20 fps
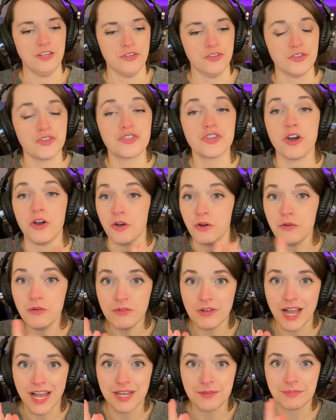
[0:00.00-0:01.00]

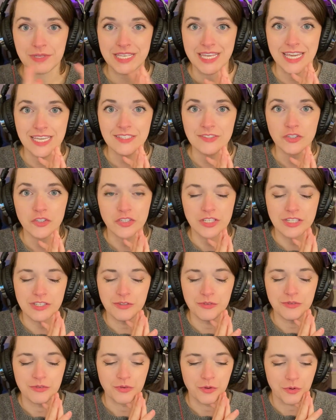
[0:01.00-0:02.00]
So I began
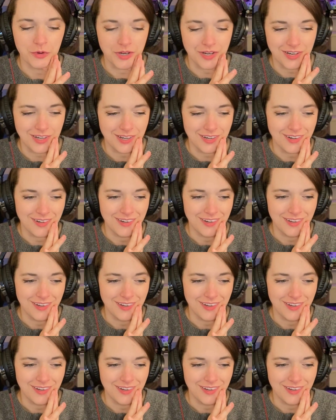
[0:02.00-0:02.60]
looking for